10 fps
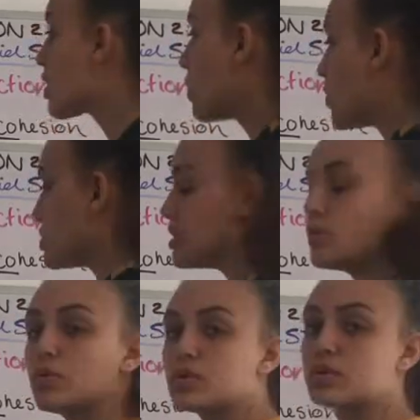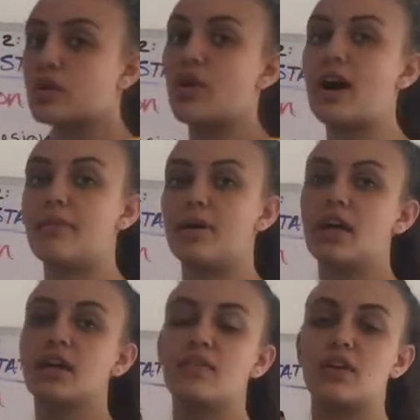causing the water to go up,
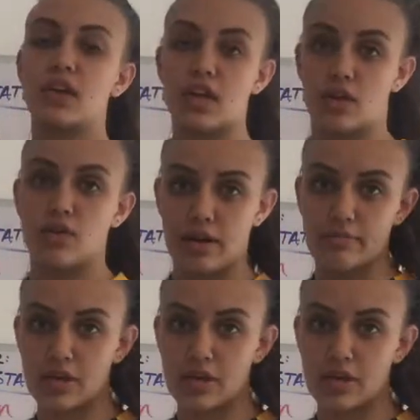giving incorrect